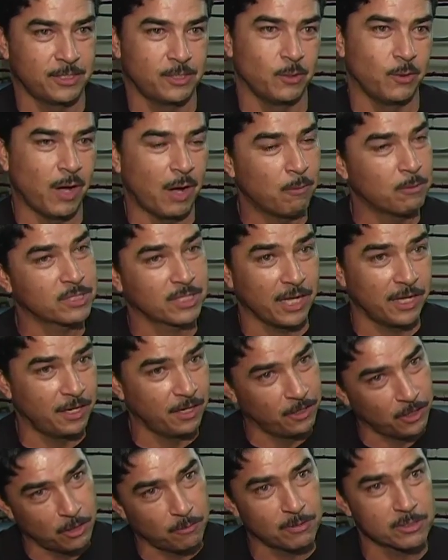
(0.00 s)
So I was kind
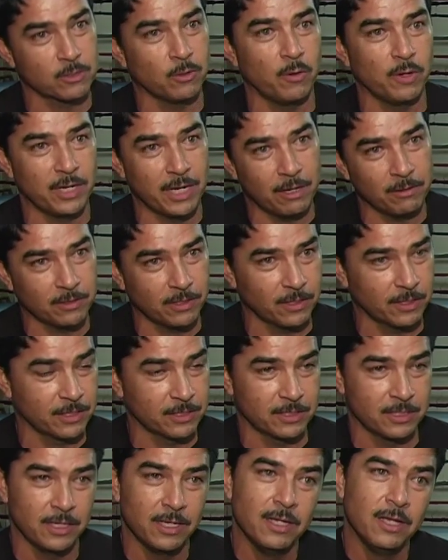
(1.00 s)
of nervous going out there
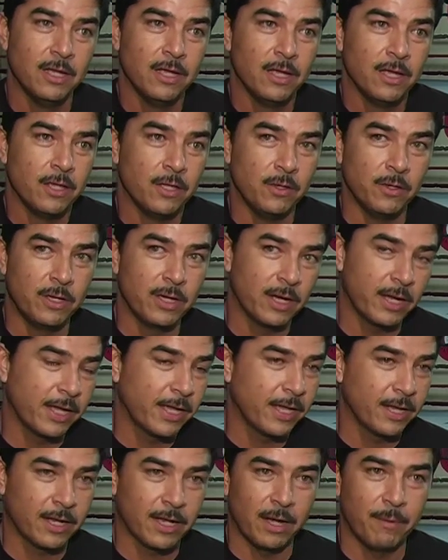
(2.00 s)
because you're going to
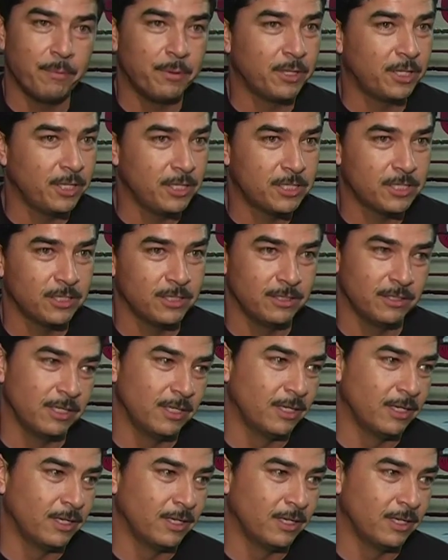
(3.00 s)
get competition,